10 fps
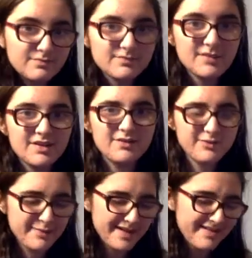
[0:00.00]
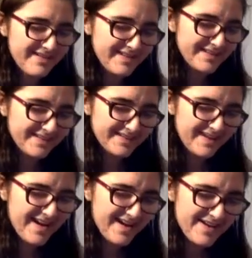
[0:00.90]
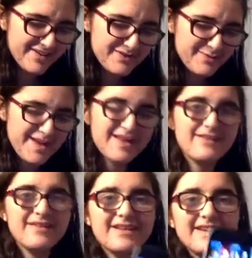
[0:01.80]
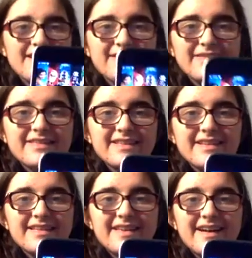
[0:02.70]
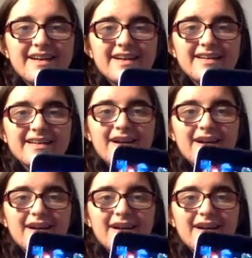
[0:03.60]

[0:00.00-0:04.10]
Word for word: oh my god, it's got Iron Man on it. Can you see that? I'm gonna keep